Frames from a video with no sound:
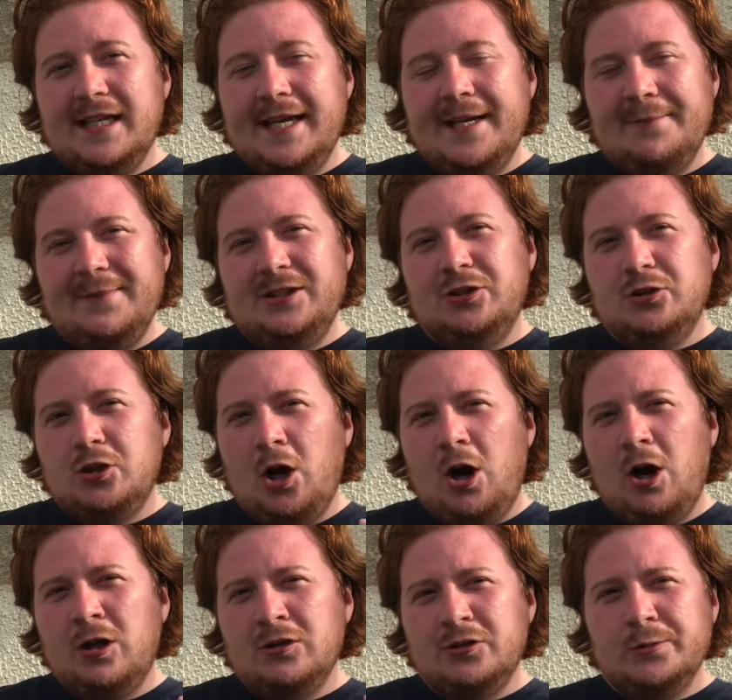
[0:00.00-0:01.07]
it means you
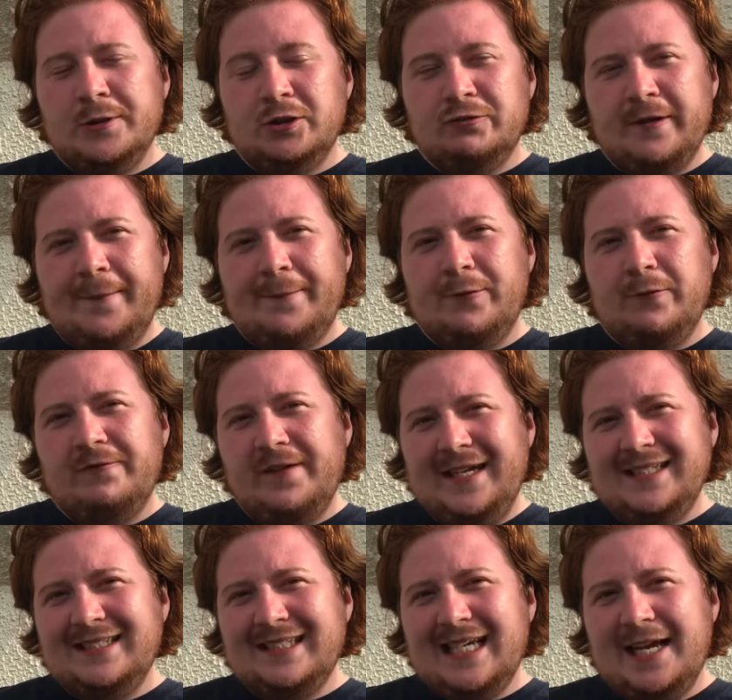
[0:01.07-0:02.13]
can't do a triple
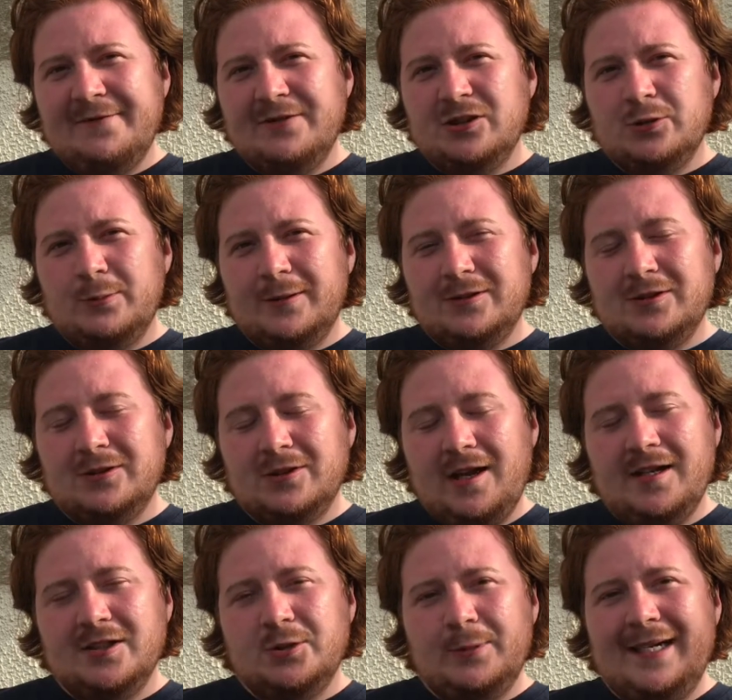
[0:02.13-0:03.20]
Fang Saber
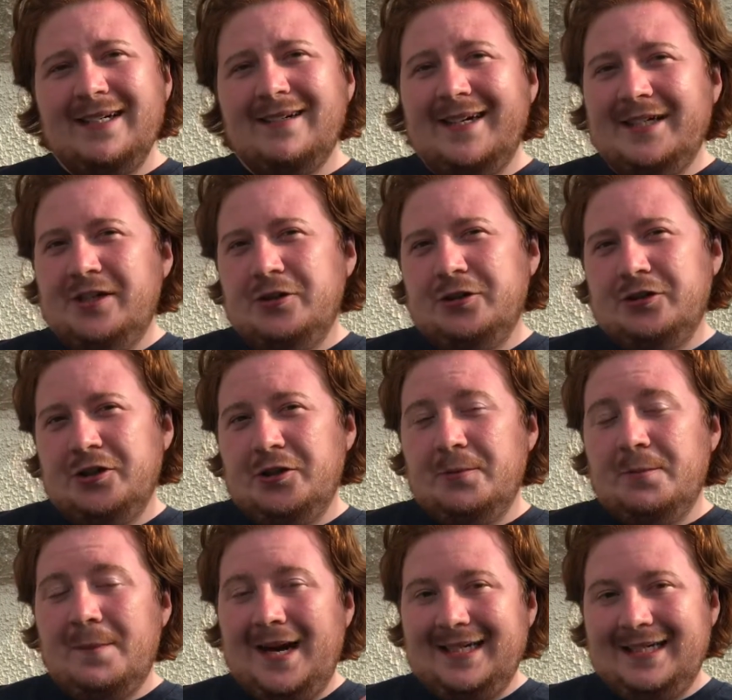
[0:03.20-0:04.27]
swing like you could do
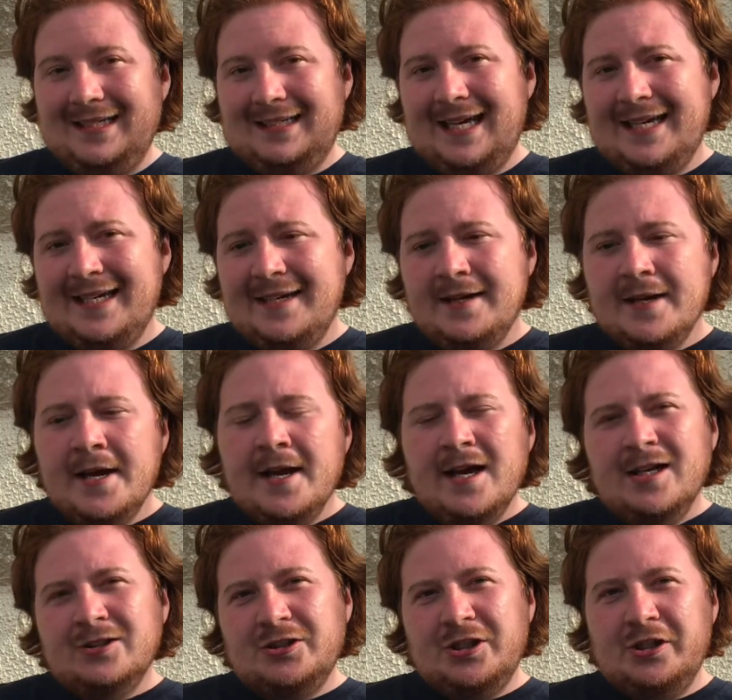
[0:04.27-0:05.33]
back in the day.
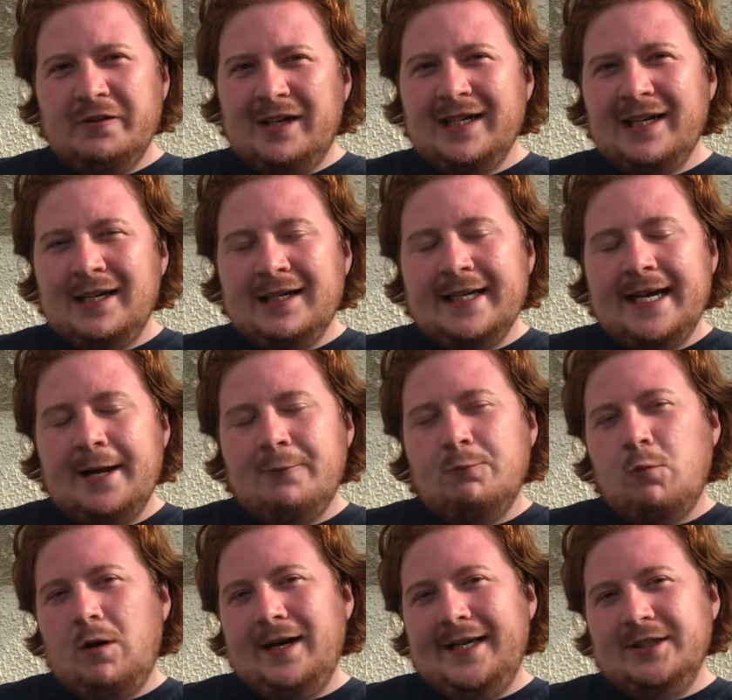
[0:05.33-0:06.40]
So you're only going to get
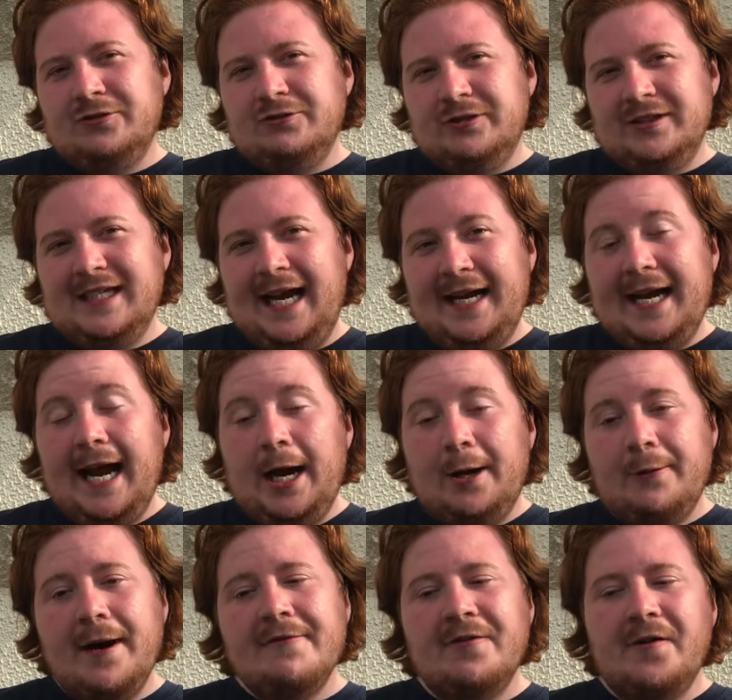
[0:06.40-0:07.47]
one extra attack.
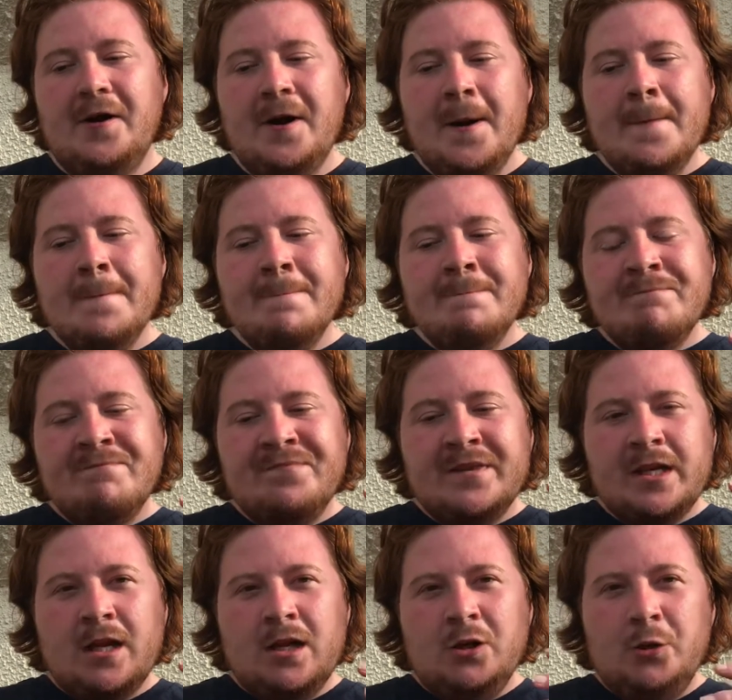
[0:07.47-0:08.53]
However,
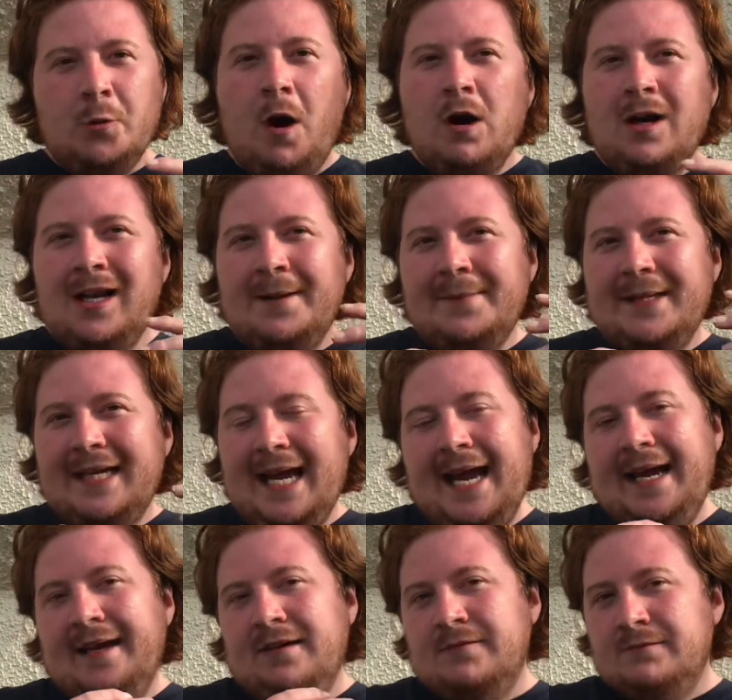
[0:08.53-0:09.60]
you are going to be
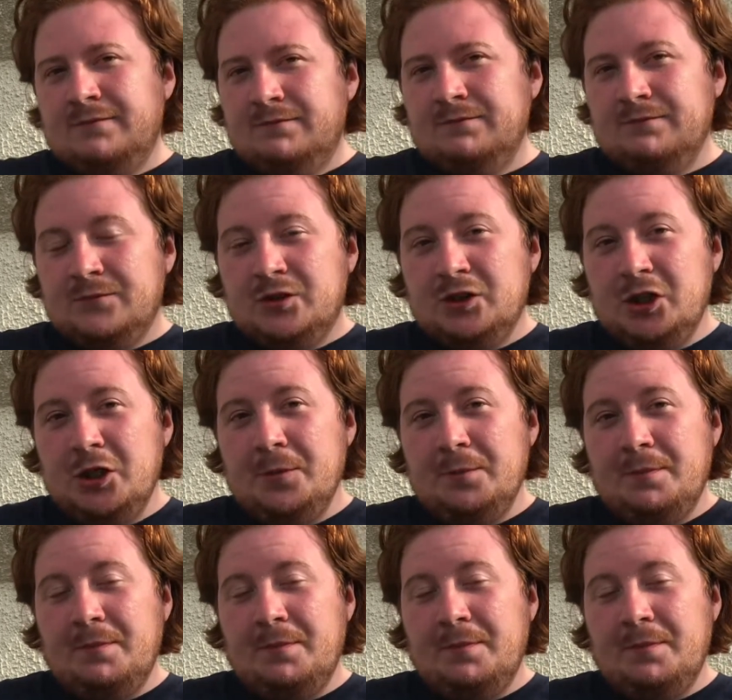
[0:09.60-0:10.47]
getting two